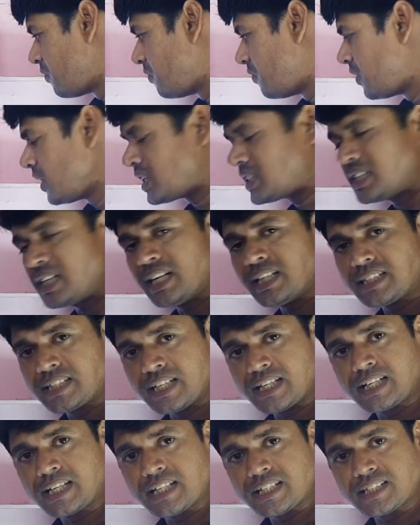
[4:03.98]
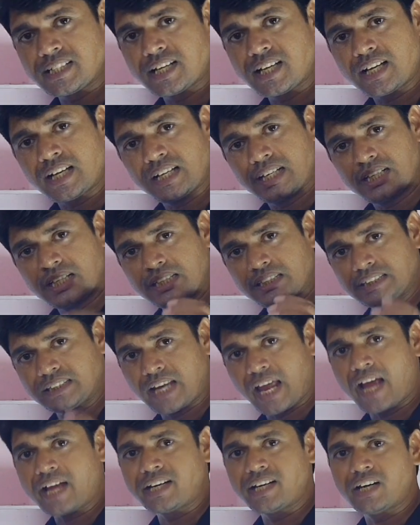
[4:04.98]
Fixed cheek is the
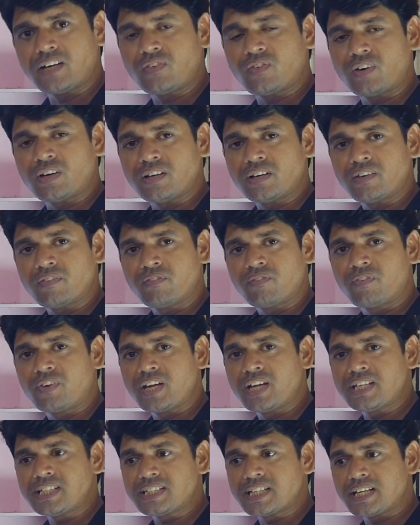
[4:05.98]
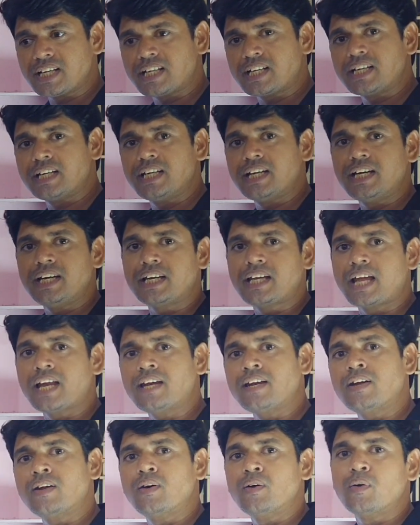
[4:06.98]
stagnant one, free cheek it
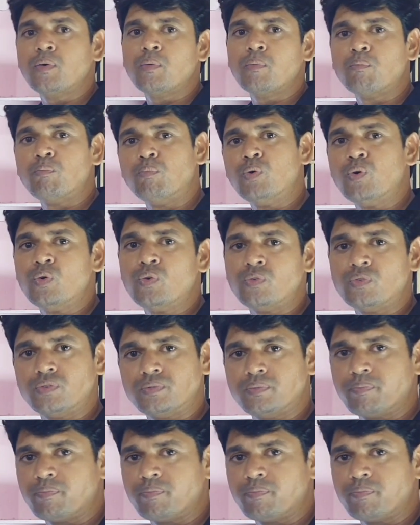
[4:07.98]
can move.